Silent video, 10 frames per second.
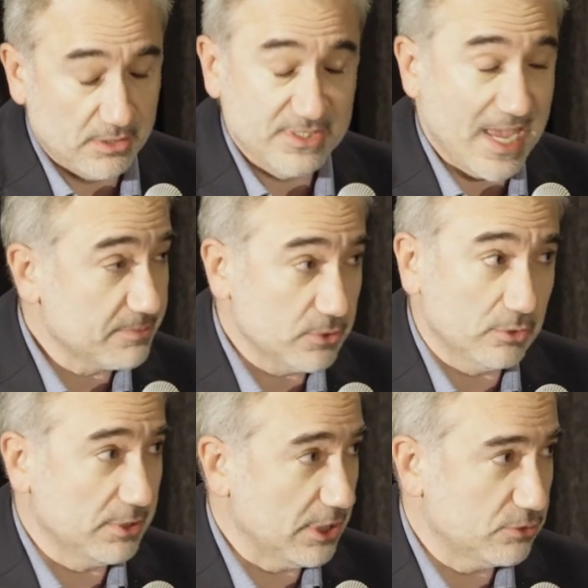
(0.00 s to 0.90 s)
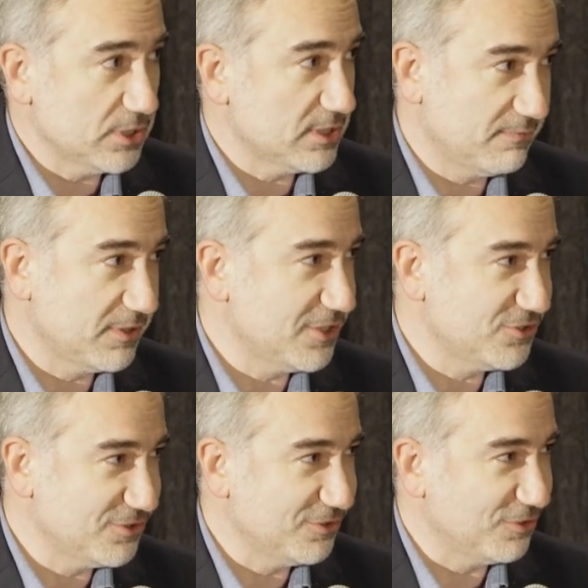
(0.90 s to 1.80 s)
There's absolutely no
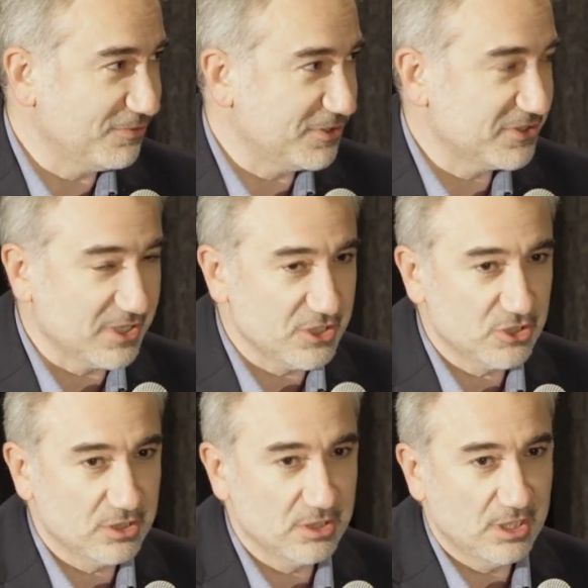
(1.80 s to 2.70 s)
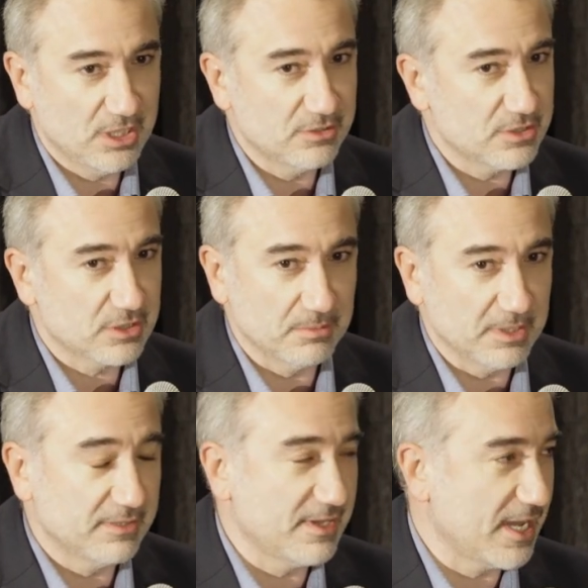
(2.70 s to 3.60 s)
justification, you know, for such
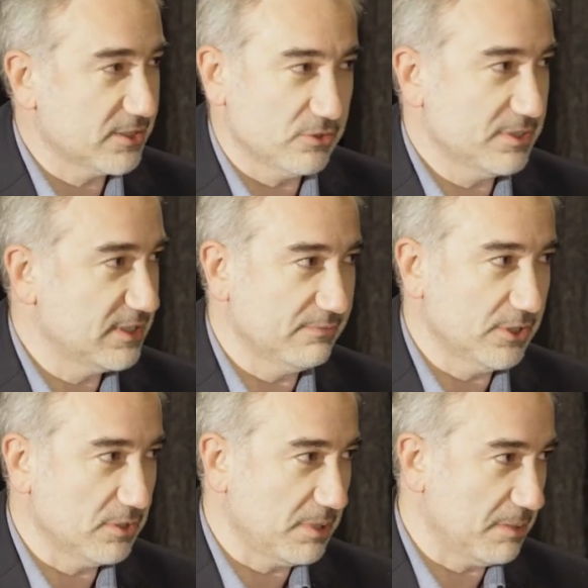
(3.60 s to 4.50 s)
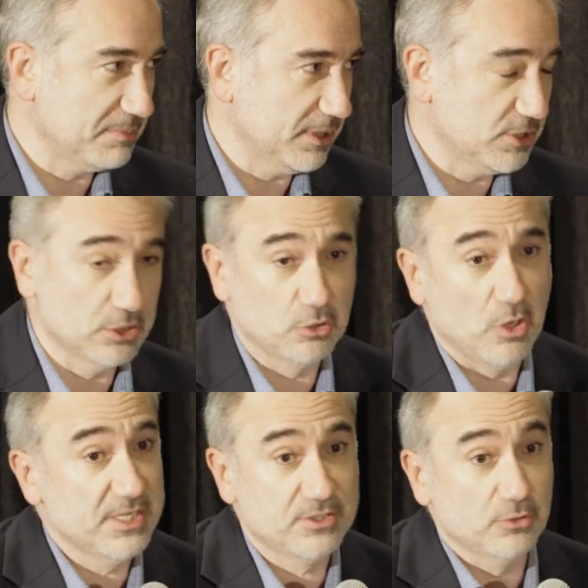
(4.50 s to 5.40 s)
indiscriminate attacks on a civilian population,
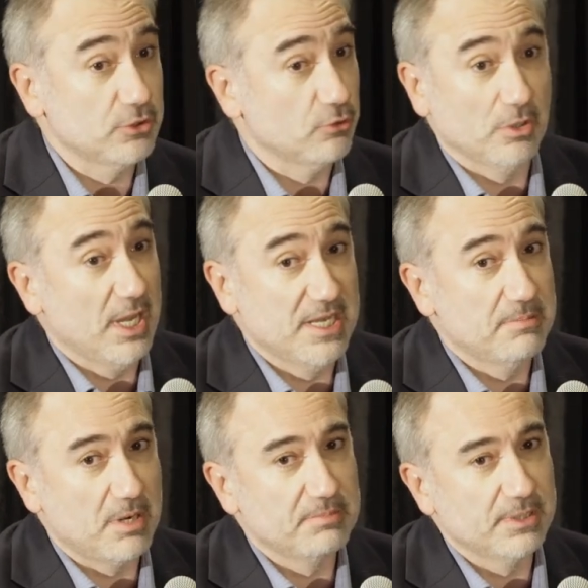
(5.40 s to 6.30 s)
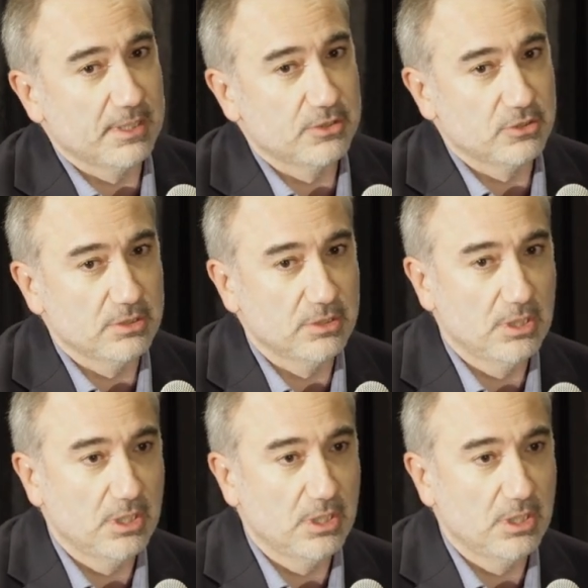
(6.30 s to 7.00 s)
to us or to any population.